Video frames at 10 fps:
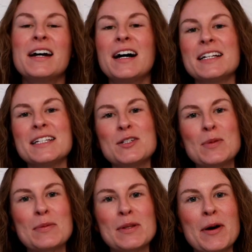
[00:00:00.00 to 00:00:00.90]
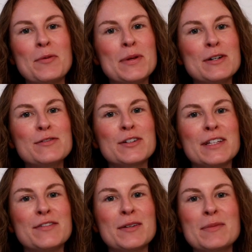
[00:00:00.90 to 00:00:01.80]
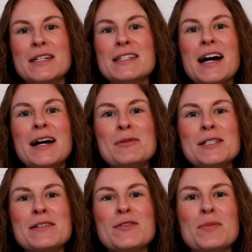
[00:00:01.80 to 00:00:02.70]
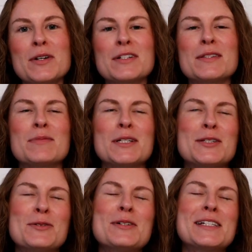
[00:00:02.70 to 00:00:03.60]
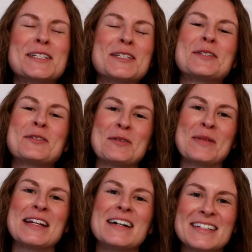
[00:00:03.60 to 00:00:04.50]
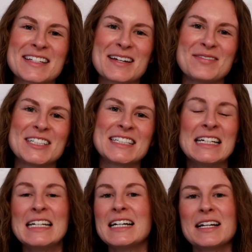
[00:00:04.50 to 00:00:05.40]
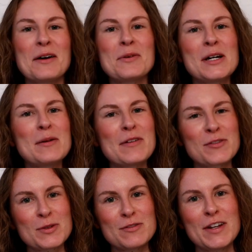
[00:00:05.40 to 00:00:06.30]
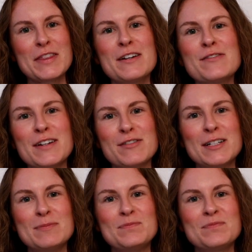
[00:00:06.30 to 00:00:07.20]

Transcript: I teach people about beer for a living because I believe that beer is simply too delicious to remain undiscovered, and I want to help everyone find their favorite.